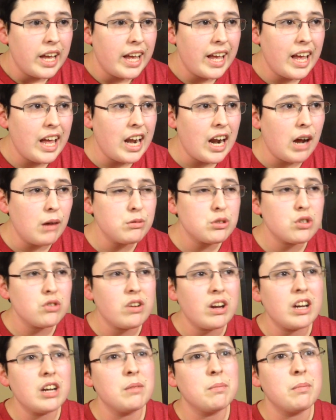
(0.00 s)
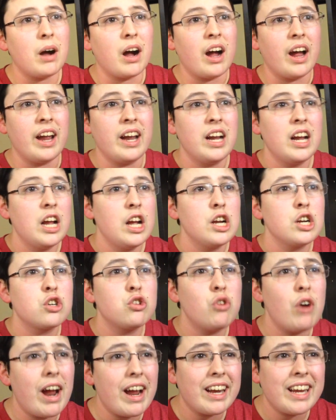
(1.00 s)
And I'm surrounded by
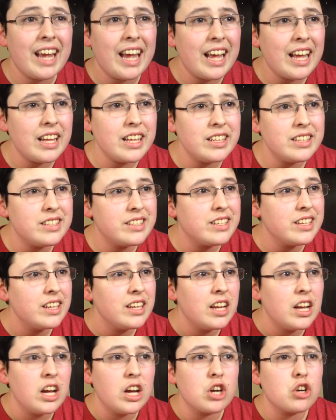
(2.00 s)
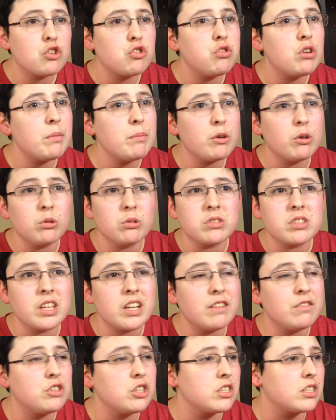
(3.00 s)
crackheads, criminals that
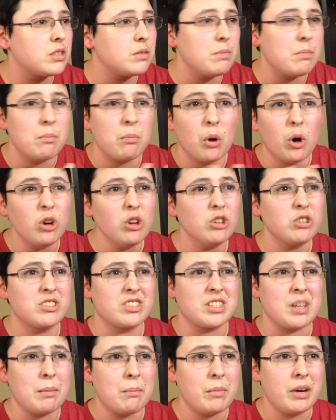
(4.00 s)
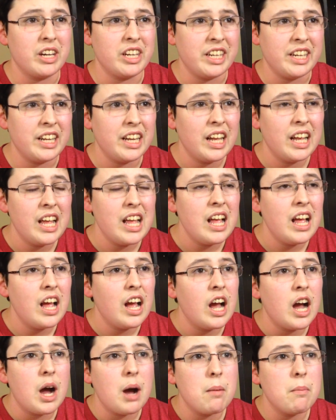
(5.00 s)
have just murdered somebody,
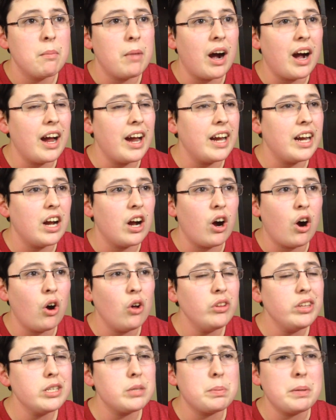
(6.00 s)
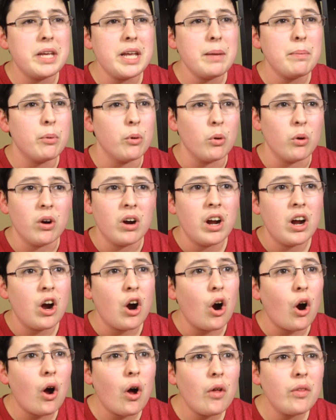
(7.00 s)
by all these people,
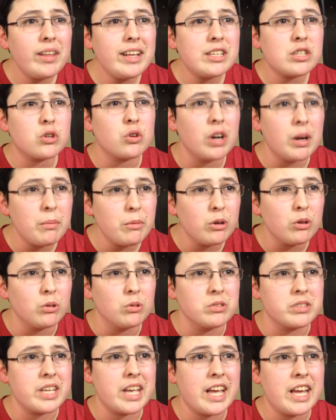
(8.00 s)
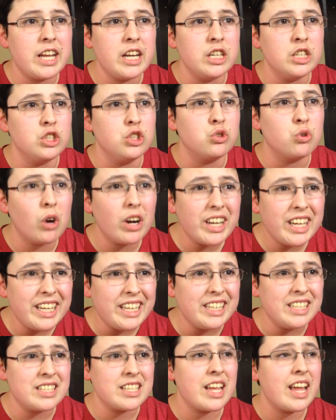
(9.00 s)
all these criminals and
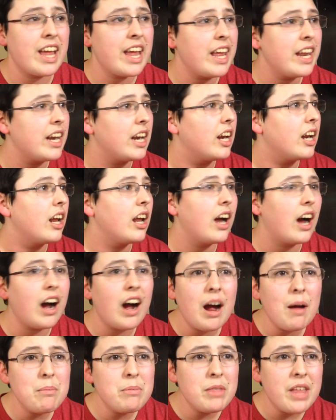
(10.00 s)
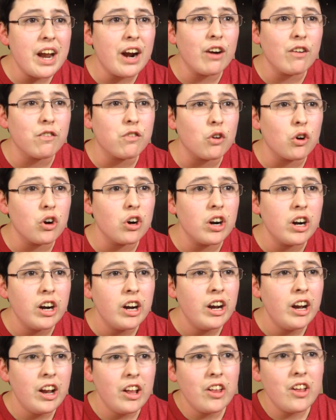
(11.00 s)
druggies, and I'm there for
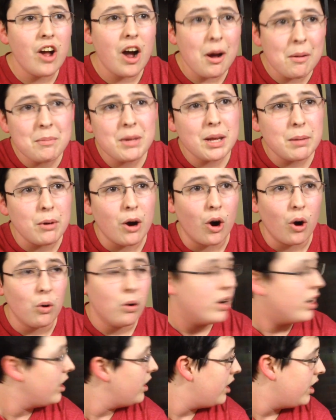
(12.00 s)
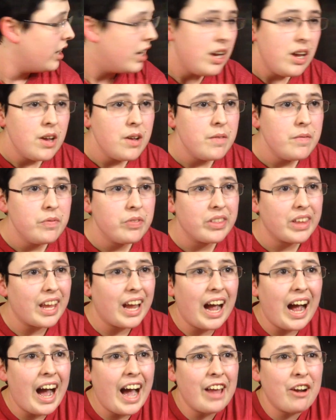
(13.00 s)
amiibo.
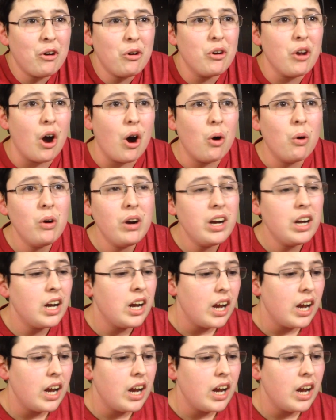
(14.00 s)
I don't know.